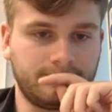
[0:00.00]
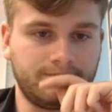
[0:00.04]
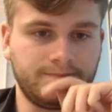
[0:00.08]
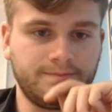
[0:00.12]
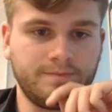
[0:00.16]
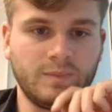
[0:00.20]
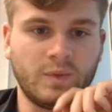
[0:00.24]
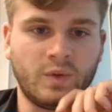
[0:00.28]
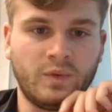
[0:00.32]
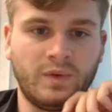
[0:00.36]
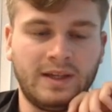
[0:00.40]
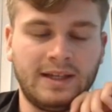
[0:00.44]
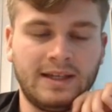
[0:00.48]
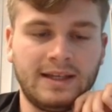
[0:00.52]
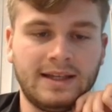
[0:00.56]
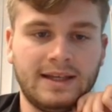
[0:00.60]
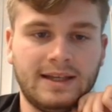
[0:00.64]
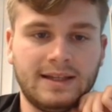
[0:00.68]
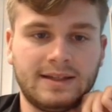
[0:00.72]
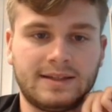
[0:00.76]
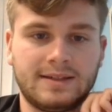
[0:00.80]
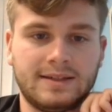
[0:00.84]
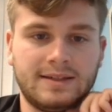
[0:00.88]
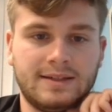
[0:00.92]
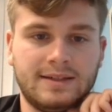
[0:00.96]
we
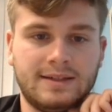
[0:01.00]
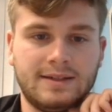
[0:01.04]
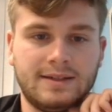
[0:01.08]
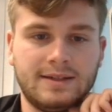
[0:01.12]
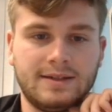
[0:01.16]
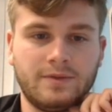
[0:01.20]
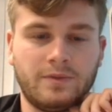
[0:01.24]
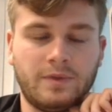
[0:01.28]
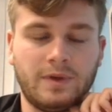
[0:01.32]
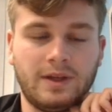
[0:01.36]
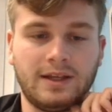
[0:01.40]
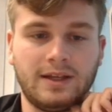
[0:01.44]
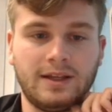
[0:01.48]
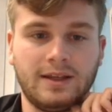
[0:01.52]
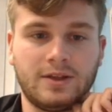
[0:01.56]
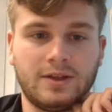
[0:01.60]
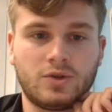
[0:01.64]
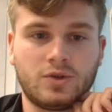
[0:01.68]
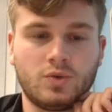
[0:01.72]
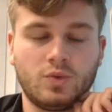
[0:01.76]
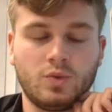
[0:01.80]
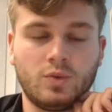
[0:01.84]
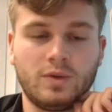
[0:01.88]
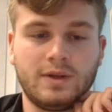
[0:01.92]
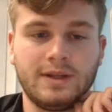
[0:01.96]
need
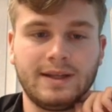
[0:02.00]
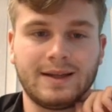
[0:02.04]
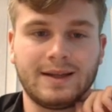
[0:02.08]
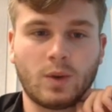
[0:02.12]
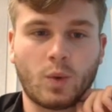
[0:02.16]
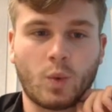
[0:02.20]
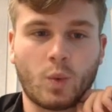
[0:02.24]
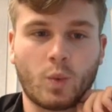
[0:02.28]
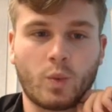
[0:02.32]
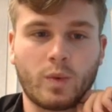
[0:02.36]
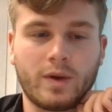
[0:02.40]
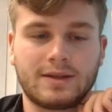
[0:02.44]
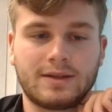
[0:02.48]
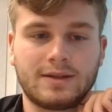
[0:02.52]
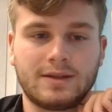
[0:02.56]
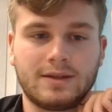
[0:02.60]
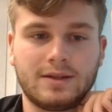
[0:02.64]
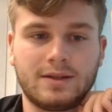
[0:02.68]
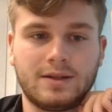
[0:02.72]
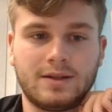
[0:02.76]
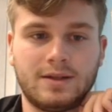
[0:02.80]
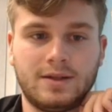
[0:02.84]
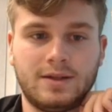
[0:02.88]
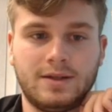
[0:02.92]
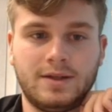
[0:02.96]
to deal with
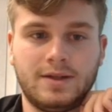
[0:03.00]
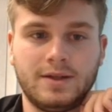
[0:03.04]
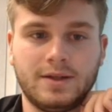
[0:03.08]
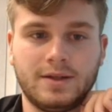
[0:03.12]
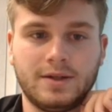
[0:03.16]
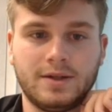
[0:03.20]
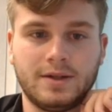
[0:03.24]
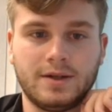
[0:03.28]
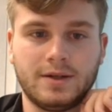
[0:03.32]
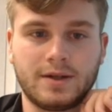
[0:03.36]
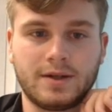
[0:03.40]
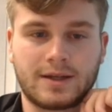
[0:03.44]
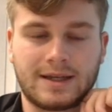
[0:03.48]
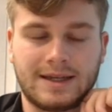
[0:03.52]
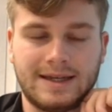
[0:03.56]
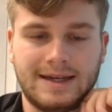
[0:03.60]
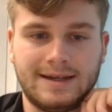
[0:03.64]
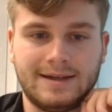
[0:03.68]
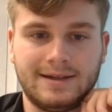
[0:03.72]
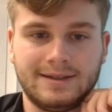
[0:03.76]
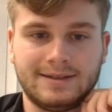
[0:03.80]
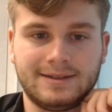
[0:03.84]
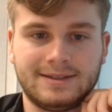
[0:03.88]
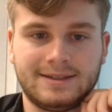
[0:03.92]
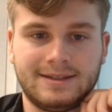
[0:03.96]
the
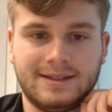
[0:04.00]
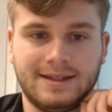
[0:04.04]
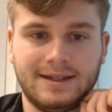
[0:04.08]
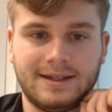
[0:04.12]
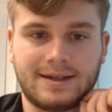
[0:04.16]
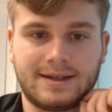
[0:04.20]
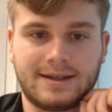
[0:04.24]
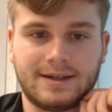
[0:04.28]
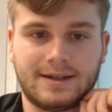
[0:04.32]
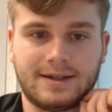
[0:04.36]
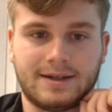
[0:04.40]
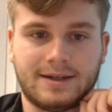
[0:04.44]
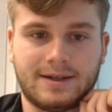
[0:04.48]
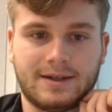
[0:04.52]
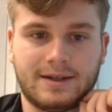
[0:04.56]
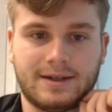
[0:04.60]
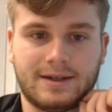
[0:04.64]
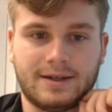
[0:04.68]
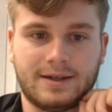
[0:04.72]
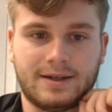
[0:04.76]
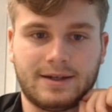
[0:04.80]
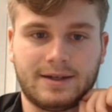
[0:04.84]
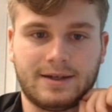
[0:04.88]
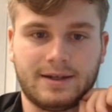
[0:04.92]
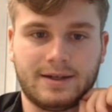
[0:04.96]
candlestick
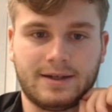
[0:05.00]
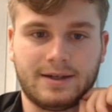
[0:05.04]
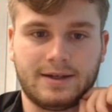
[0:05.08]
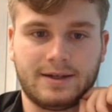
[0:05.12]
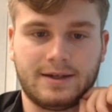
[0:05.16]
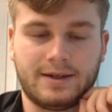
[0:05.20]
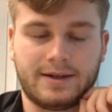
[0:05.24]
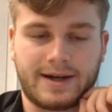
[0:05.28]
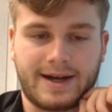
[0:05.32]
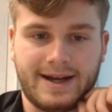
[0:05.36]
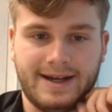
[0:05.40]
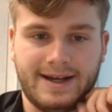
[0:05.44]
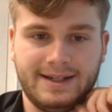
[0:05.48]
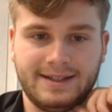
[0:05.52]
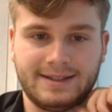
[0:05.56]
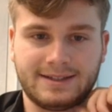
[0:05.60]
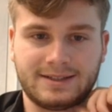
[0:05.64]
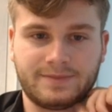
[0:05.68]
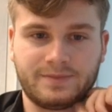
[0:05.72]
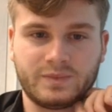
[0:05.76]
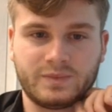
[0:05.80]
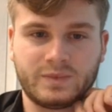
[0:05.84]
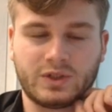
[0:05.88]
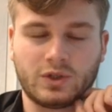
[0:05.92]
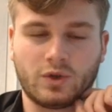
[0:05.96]

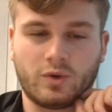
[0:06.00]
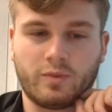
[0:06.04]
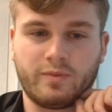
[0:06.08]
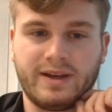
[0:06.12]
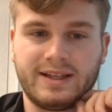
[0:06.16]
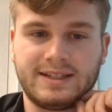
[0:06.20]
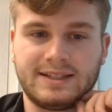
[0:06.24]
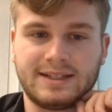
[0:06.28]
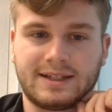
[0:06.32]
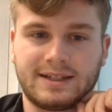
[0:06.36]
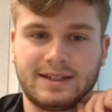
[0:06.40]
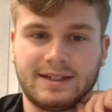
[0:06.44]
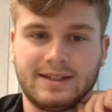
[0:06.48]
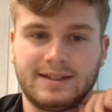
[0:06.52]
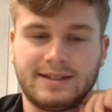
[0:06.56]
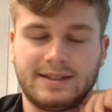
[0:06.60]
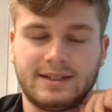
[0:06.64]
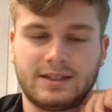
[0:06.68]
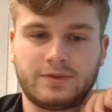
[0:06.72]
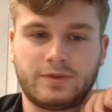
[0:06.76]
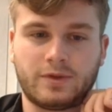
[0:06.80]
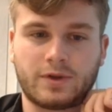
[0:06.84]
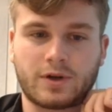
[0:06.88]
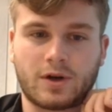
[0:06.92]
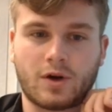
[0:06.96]
arrays. So basically this
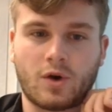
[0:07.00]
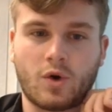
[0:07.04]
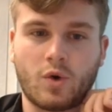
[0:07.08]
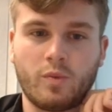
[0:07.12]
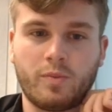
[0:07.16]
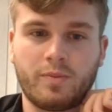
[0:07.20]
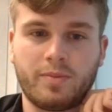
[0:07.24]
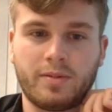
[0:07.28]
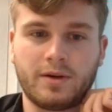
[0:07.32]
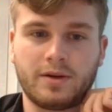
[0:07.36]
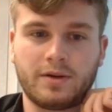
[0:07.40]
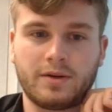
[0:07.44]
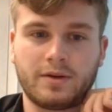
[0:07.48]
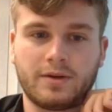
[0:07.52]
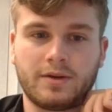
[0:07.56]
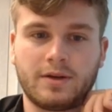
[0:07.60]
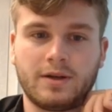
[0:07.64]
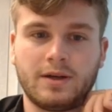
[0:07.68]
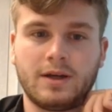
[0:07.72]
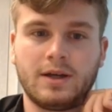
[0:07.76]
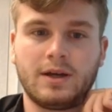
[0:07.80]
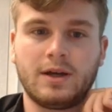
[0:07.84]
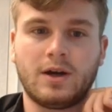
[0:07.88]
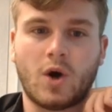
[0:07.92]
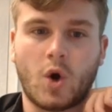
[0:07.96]
is for open,
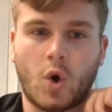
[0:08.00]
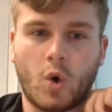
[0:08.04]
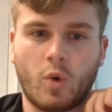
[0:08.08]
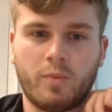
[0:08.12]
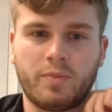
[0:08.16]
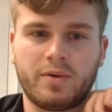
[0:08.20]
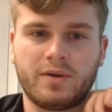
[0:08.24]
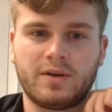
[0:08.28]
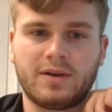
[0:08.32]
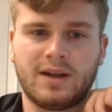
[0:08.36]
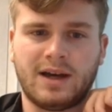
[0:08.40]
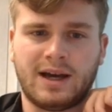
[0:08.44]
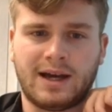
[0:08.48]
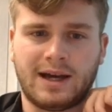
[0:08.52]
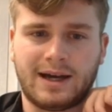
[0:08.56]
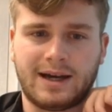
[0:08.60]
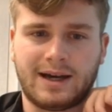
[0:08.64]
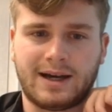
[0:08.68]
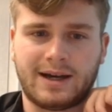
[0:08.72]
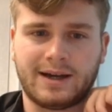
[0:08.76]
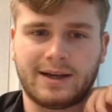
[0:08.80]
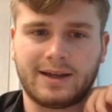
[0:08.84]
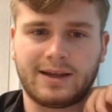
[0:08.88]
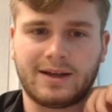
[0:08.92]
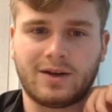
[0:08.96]

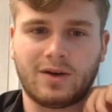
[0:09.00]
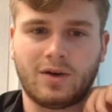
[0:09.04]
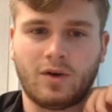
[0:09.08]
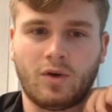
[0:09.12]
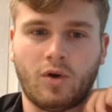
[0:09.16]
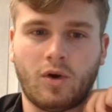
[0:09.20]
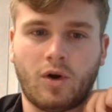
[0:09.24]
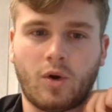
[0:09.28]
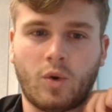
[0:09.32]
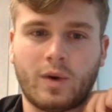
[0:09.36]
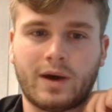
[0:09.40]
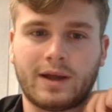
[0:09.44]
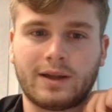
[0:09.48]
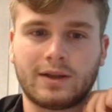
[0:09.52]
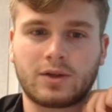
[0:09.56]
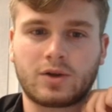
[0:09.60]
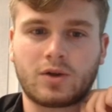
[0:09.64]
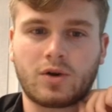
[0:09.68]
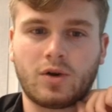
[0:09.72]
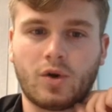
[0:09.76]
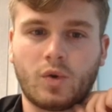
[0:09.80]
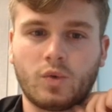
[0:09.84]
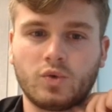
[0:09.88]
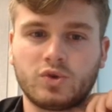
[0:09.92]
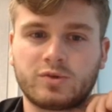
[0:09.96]
high, low and
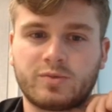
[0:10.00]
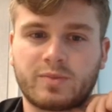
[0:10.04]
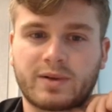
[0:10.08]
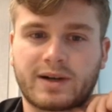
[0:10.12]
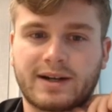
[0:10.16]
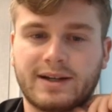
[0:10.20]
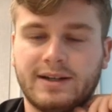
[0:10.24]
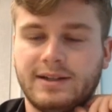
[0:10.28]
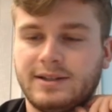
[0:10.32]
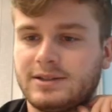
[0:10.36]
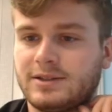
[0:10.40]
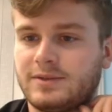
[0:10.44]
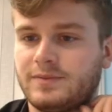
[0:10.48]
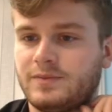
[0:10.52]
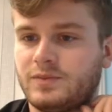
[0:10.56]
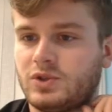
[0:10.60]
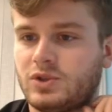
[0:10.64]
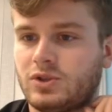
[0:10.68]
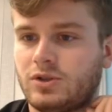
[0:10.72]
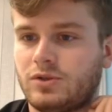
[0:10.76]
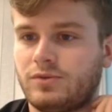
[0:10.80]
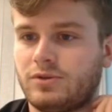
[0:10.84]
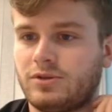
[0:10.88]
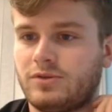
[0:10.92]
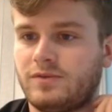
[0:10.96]
close price.
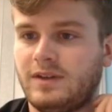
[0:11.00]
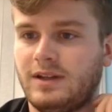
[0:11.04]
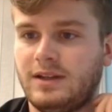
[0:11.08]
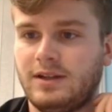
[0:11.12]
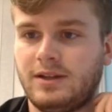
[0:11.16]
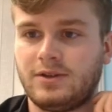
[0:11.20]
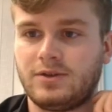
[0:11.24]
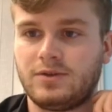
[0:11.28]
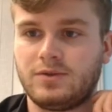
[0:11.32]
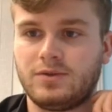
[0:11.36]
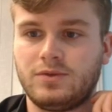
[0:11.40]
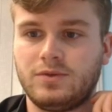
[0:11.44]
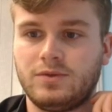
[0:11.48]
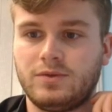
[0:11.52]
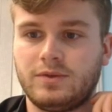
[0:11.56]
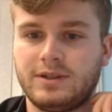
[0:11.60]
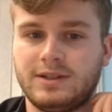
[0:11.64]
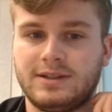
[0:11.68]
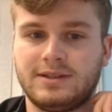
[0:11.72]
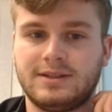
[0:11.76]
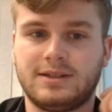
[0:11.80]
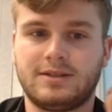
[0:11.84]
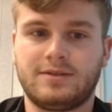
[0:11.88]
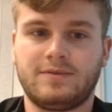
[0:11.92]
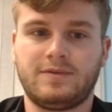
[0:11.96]
So what we need to do
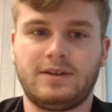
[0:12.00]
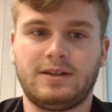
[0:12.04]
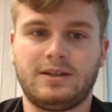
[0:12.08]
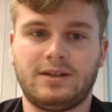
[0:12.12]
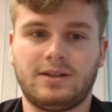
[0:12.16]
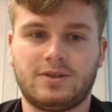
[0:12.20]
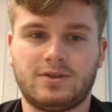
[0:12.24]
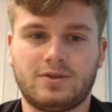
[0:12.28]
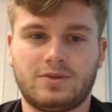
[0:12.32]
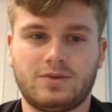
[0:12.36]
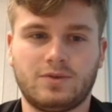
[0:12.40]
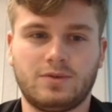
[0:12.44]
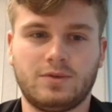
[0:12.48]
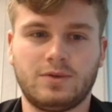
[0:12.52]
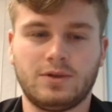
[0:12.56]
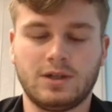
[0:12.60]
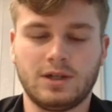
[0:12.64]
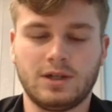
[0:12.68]
is that we need to